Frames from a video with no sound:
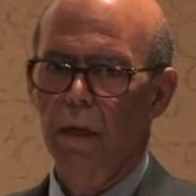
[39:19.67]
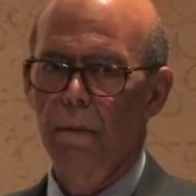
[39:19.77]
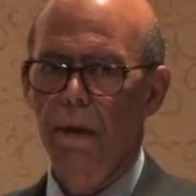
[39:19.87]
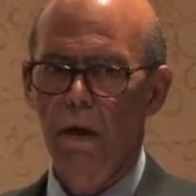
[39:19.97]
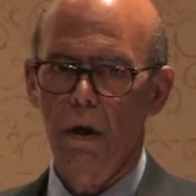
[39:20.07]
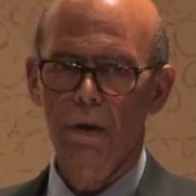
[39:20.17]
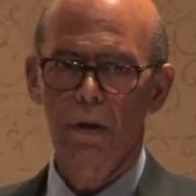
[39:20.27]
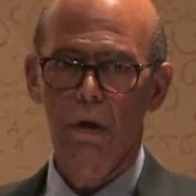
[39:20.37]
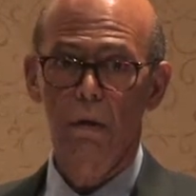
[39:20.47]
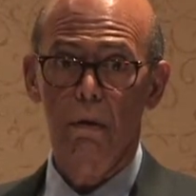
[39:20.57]
but
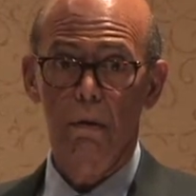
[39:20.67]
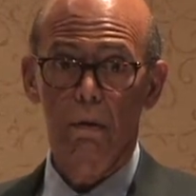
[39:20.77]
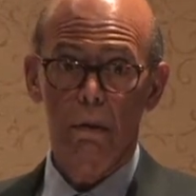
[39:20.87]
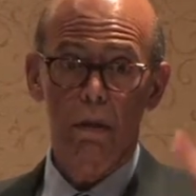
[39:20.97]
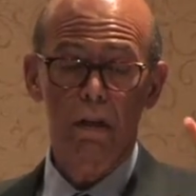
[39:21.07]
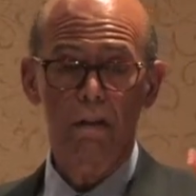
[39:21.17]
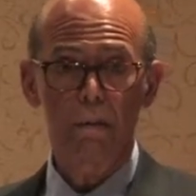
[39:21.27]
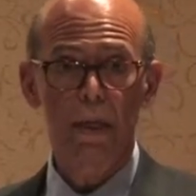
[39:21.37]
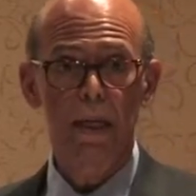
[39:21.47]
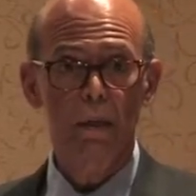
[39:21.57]
also could have
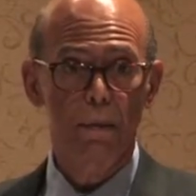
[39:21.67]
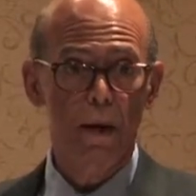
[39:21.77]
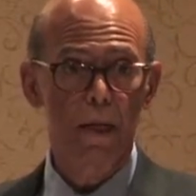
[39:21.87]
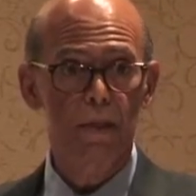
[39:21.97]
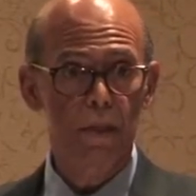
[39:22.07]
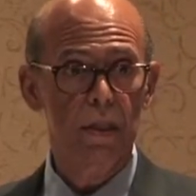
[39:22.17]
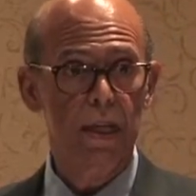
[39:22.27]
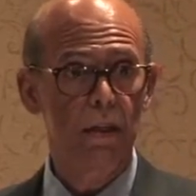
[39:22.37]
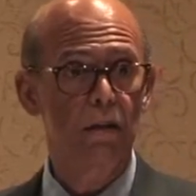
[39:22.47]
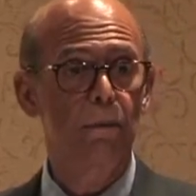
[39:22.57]
been enterprises
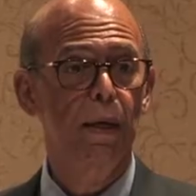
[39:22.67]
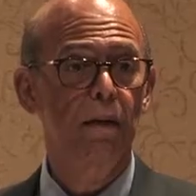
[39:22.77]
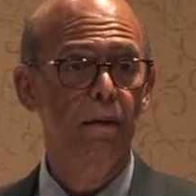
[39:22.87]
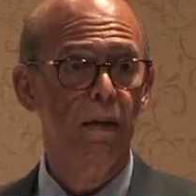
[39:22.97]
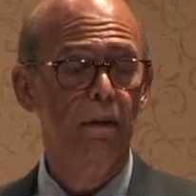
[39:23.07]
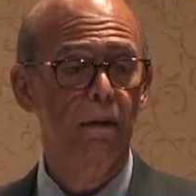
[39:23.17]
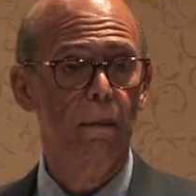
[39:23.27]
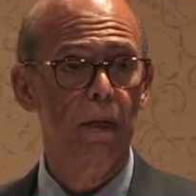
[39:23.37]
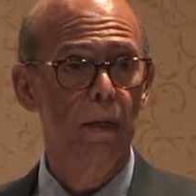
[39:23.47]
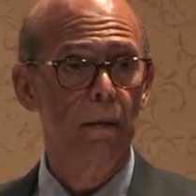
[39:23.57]
that could have benefited from it.